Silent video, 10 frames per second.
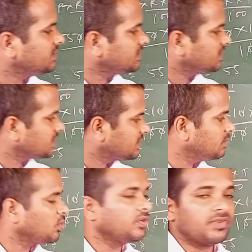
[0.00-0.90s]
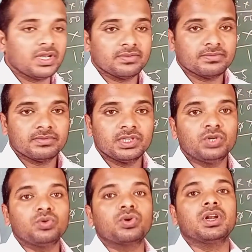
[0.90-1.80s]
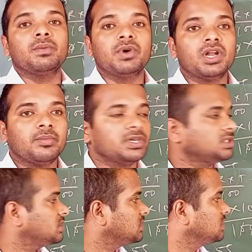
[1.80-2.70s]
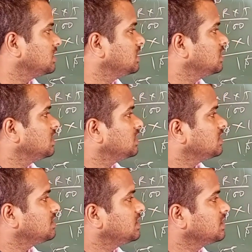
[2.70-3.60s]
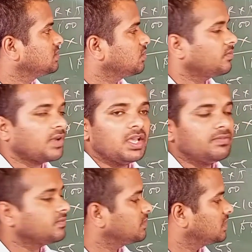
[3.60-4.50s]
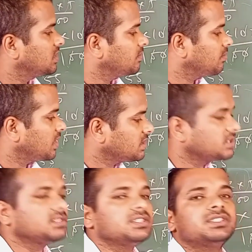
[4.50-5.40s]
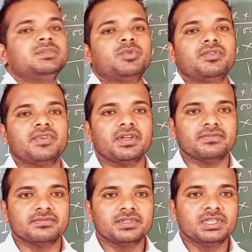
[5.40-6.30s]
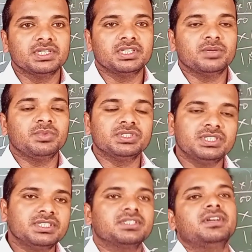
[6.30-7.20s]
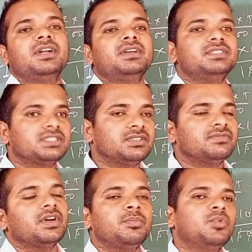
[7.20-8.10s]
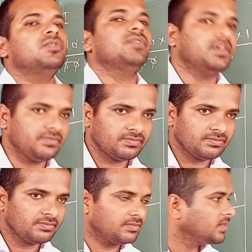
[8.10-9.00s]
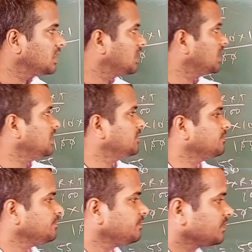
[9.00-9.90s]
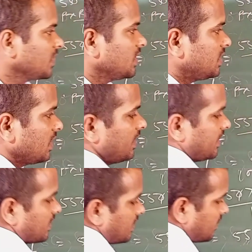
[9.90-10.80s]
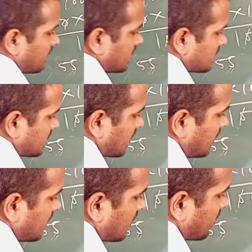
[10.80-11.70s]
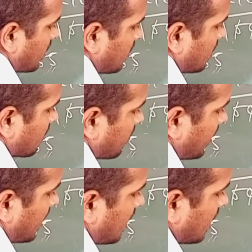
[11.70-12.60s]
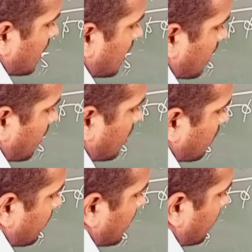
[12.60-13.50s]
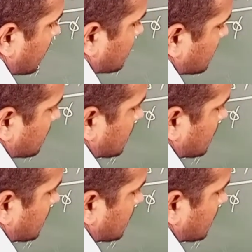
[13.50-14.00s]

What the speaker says: is 60.5. Then total amount how much? 605 plus 60.5. That means 665.5. Right? Third year. If it is third year amount, he will pay. Amount will be how much?